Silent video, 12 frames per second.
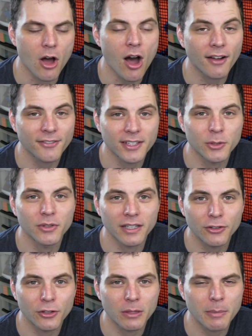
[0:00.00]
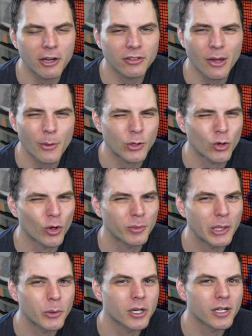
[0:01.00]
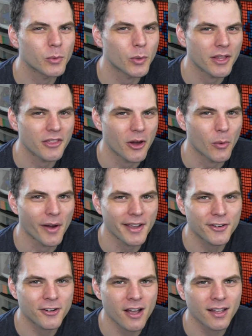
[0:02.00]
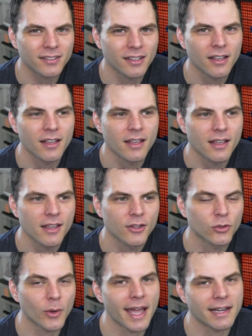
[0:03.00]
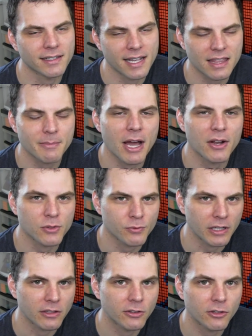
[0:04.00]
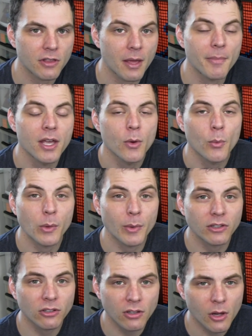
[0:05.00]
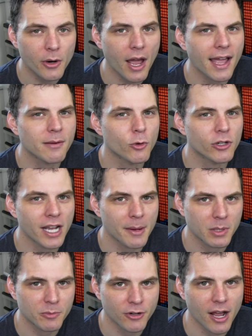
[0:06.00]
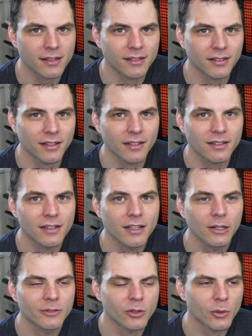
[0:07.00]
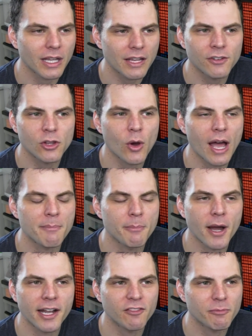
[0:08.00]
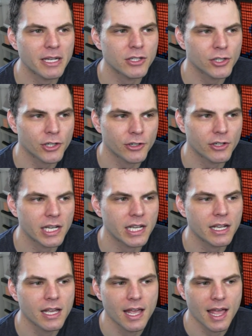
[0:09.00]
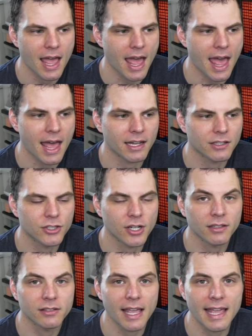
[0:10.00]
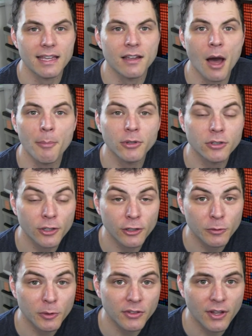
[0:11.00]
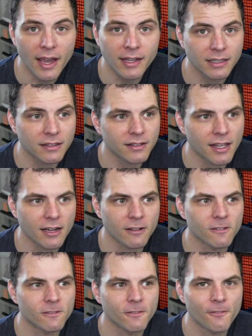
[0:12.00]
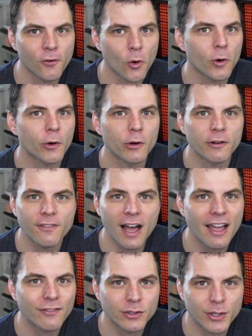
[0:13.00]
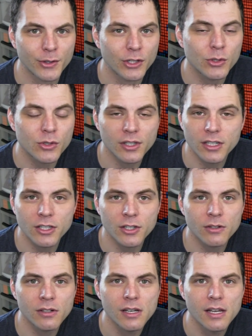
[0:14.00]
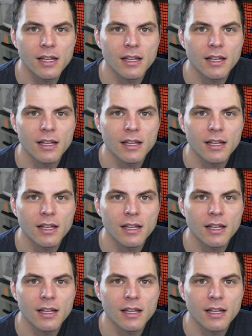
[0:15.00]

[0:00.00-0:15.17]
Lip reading: Often I was inserting pairs how I normally would with a white cross, so I had to take them out and reinsert them. When it went slower, I had more time to process it. So even though I might have been turning at just a couple turns per second instead of 4 or 5, which I would usually do,